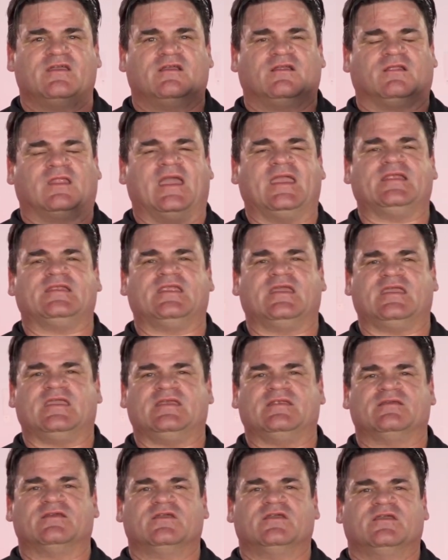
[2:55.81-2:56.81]
Latent
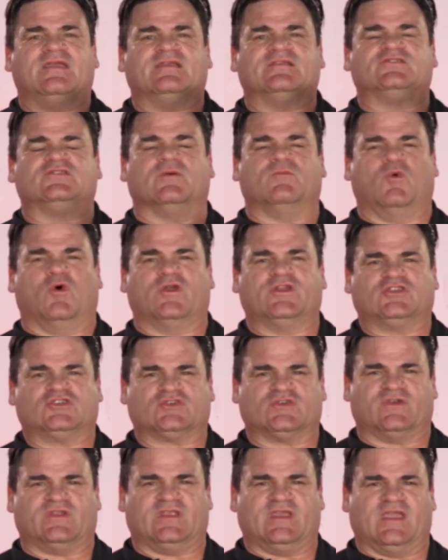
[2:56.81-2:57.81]
heat is the
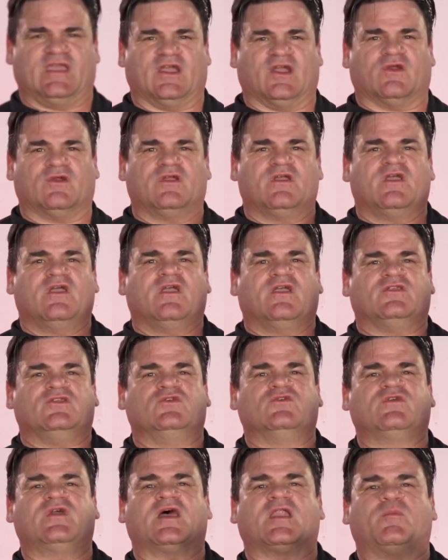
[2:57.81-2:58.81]
moisture in the air.
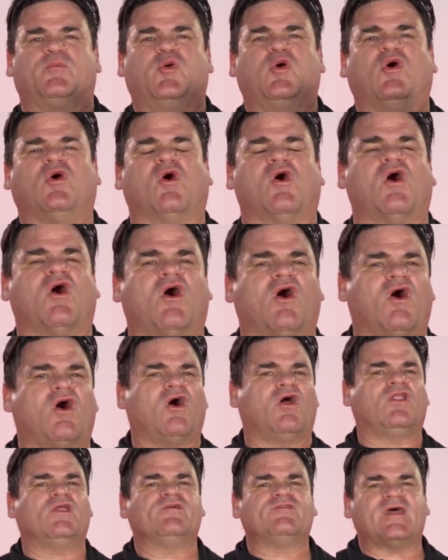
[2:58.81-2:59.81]
You got to pull
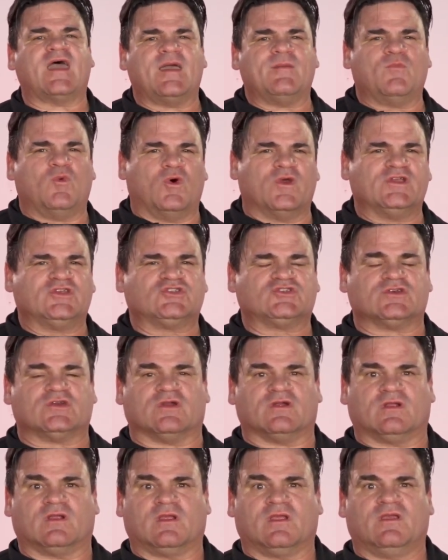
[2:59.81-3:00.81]
all of that
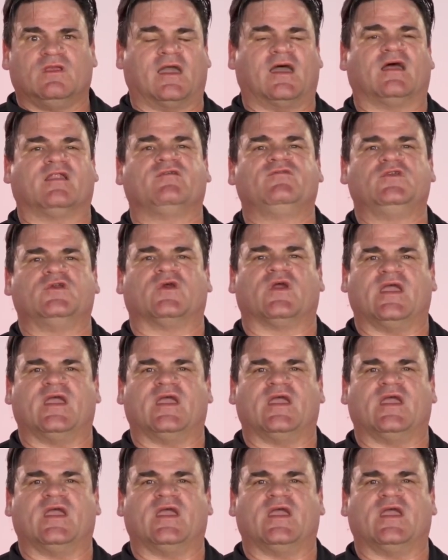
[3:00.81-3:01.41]
moisture out of your